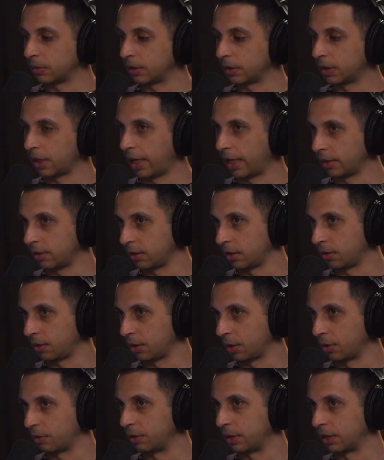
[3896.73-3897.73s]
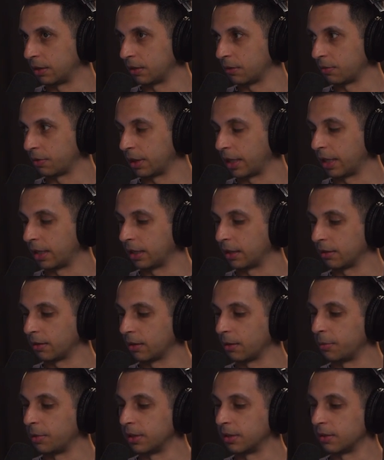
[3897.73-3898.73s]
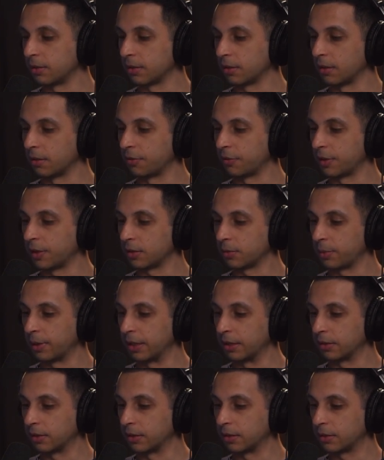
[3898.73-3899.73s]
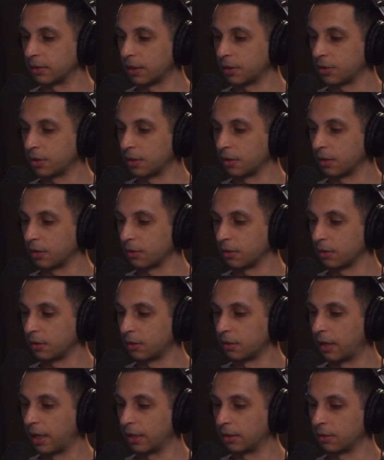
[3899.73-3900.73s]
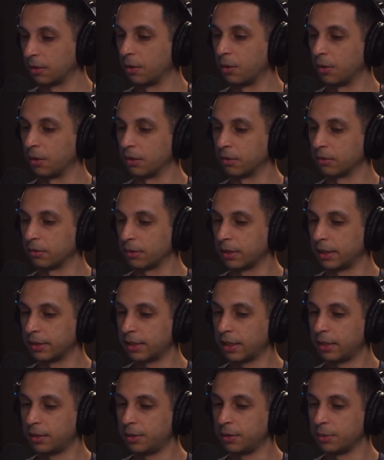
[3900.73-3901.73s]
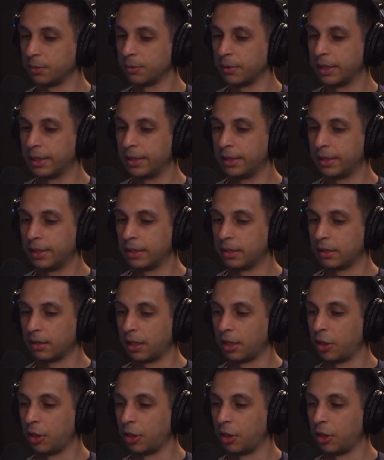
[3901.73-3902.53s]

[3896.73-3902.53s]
ties into your reason for getting into the business in the first place. It's such a grand goal. I'll tell you a